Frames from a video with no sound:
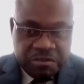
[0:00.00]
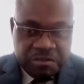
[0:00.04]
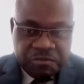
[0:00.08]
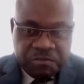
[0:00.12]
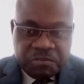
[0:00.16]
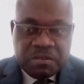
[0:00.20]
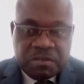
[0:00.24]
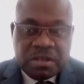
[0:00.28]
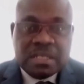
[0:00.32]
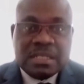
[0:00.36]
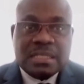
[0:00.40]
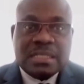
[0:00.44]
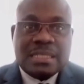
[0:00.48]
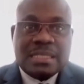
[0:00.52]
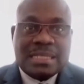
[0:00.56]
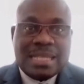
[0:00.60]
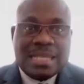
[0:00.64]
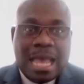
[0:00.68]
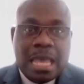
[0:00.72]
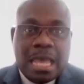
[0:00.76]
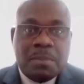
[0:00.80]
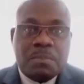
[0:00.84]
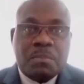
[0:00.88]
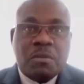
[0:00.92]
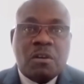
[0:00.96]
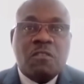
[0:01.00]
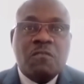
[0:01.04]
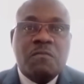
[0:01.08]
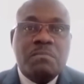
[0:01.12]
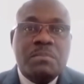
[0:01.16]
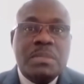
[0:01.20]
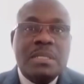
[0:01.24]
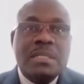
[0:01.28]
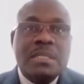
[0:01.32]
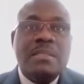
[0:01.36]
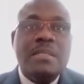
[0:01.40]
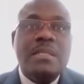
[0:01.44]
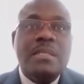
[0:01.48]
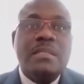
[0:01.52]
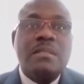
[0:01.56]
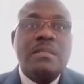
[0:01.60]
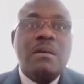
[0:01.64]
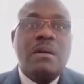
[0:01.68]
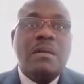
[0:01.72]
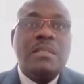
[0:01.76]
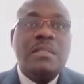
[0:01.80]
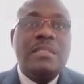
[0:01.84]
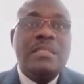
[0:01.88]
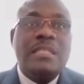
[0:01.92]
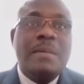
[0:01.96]
different type of business
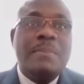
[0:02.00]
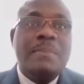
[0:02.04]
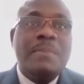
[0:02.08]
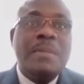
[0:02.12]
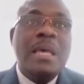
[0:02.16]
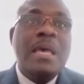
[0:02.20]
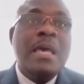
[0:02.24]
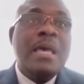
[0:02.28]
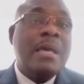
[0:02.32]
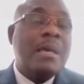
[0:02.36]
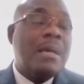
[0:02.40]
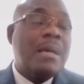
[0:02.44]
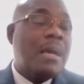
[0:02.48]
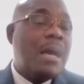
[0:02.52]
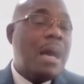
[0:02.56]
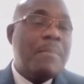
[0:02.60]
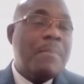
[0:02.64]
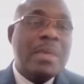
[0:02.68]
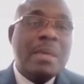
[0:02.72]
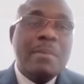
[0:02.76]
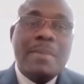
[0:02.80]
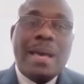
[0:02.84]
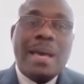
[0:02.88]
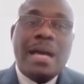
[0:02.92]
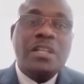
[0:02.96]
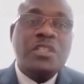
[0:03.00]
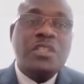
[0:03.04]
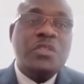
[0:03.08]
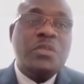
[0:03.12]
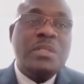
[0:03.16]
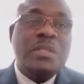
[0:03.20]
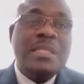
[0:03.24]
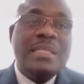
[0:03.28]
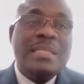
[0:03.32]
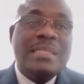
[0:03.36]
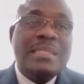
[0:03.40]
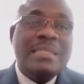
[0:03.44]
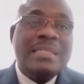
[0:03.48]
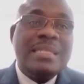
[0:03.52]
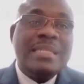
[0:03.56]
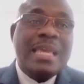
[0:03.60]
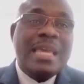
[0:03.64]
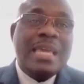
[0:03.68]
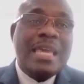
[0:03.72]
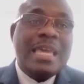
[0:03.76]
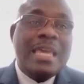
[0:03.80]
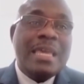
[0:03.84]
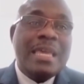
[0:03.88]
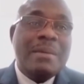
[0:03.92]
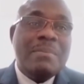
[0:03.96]
concept coming back to the
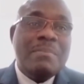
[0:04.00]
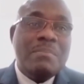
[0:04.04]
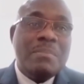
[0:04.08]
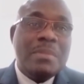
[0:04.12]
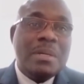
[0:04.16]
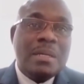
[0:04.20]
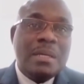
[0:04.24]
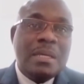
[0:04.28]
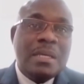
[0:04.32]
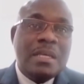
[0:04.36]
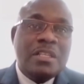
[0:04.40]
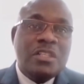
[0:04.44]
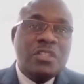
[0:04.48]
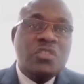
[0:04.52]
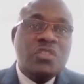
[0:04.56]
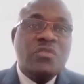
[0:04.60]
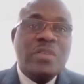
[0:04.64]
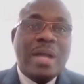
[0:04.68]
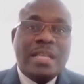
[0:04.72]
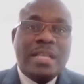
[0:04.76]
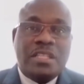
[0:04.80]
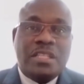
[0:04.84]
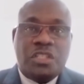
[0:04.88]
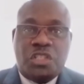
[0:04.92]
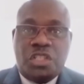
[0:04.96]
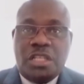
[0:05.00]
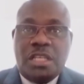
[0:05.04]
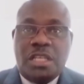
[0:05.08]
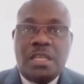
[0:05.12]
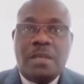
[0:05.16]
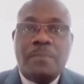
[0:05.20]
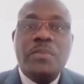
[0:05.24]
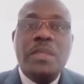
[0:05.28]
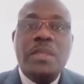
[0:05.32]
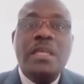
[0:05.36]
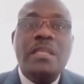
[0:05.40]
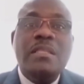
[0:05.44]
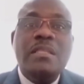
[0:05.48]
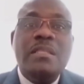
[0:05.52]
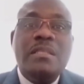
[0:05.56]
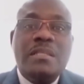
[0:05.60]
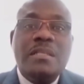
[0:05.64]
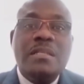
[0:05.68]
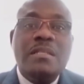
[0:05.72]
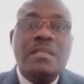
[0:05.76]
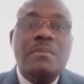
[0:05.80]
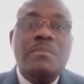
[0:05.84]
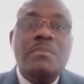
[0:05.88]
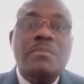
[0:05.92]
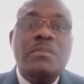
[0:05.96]
same strategy in
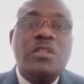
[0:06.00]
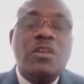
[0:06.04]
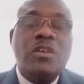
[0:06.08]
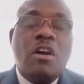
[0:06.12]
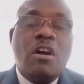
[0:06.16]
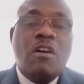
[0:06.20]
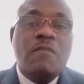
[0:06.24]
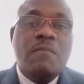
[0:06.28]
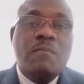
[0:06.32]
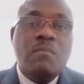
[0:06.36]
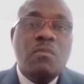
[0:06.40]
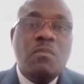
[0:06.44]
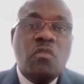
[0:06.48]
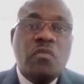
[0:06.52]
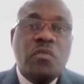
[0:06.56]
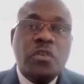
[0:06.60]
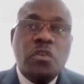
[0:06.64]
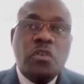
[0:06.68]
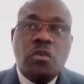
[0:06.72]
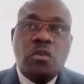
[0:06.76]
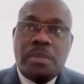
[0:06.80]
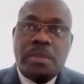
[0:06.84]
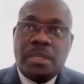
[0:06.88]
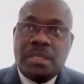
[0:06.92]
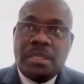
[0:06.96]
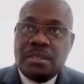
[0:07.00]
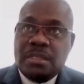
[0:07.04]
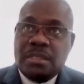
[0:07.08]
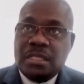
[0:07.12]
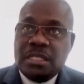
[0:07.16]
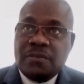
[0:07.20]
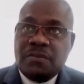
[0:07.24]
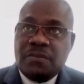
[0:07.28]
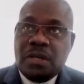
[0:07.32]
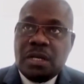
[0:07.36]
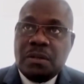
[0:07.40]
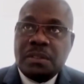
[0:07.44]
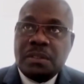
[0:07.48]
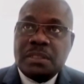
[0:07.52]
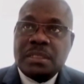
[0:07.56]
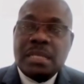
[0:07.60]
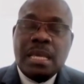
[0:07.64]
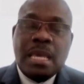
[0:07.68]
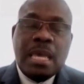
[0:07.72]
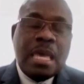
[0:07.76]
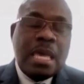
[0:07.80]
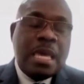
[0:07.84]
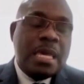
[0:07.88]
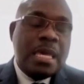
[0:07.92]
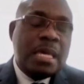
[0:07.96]
terms of moving your business forward.
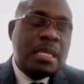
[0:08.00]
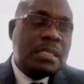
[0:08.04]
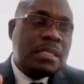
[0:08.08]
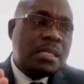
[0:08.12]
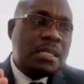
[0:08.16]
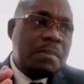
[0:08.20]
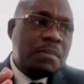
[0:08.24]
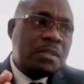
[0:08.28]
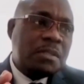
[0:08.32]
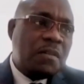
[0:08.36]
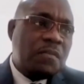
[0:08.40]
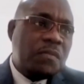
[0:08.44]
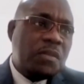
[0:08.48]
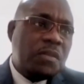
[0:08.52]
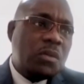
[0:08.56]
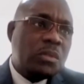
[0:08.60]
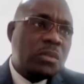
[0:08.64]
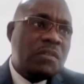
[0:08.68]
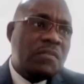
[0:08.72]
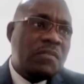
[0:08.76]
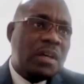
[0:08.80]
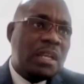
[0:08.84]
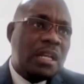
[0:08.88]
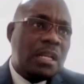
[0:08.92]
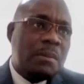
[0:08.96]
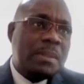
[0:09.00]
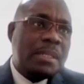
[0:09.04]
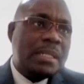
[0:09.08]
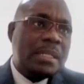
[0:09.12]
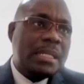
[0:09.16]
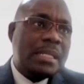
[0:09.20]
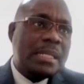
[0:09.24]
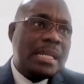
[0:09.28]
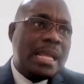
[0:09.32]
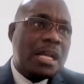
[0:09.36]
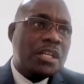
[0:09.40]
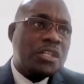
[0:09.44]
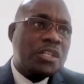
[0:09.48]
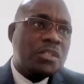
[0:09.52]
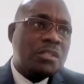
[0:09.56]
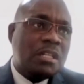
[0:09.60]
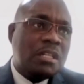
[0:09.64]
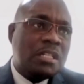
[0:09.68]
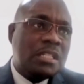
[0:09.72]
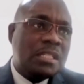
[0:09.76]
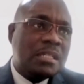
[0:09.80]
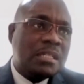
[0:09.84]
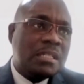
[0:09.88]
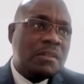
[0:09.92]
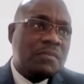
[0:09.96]
In terms of youth development and
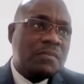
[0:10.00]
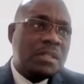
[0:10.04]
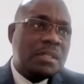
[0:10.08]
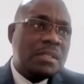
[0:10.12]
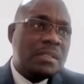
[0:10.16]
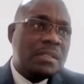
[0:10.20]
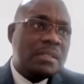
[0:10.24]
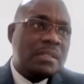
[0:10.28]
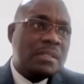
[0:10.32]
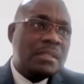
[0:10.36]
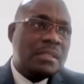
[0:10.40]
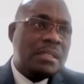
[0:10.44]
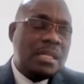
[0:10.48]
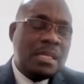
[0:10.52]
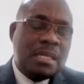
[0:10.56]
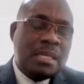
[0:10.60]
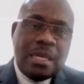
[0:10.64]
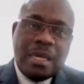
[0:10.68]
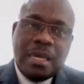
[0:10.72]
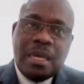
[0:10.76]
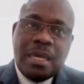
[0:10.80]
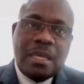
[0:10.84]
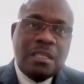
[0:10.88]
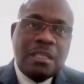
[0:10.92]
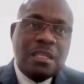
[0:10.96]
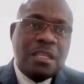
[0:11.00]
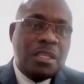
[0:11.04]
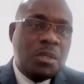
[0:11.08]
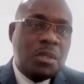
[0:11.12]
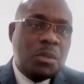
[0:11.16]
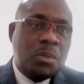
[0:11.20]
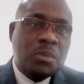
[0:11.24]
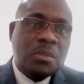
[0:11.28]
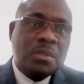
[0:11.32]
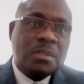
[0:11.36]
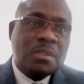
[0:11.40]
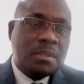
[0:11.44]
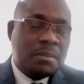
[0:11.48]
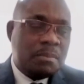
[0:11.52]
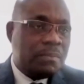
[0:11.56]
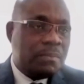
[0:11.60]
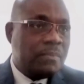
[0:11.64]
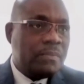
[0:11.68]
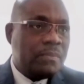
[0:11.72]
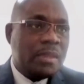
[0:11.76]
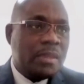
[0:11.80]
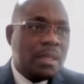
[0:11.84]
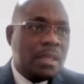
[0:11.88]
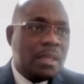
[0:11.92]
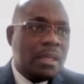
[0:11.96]
national service, Dike, the youth,
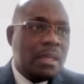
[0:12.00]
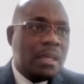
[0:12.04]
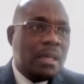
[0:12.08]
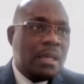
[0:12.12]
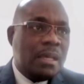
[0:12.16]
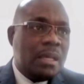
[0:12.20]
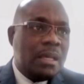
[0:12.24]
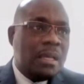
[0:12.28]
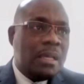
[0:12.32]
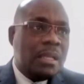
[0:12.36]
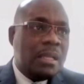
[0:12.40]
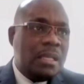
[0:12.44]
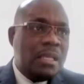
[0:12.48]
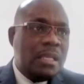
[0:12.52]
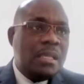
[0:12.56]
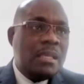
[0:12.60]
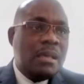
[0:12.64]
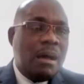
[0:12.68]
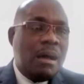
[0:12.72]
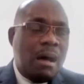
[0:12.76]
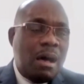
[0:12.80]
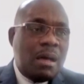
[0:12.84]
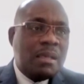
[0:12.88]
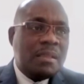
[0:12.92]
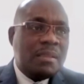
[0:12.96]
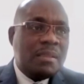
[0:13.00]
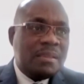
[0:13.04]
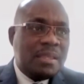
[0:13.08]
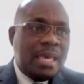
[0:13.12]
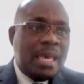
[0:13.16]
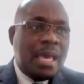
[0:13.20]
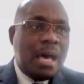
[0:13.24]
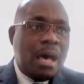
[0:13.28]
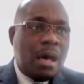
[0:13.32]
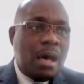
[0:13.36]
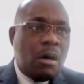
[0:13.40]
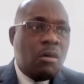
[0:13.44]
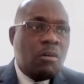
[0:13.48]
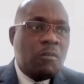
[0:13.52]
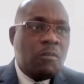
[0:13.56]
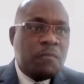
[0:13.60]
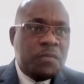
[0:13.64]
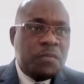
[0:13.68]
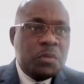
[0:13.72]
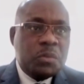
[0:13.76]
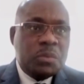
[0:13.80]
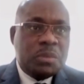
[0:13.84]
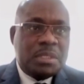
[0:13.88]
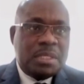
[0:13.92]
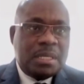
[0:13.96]
the young, they are our
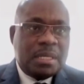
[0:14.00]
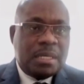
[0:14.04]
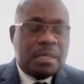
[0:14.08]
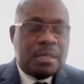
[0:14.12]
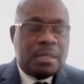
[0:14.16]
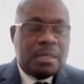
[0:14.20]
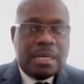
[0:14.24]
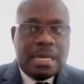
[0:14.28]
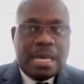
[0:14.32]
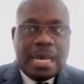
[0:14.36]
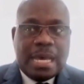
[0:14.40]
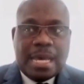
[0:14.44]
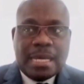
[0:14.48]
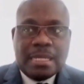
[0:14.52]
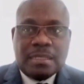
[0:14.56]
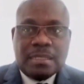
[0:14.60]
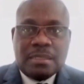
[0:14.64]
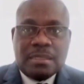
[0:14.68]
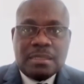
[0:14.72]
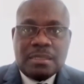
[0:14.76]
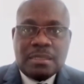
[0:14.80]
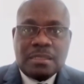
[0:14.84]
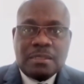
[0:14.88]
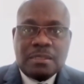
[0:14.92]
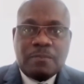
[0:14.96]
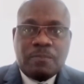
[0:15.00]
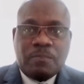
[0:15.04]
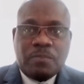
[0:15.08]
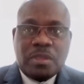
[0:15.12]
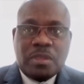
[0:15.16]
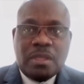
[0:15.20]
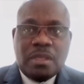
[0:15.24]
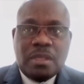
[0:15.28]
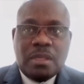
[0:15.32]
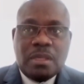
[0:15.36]
future. And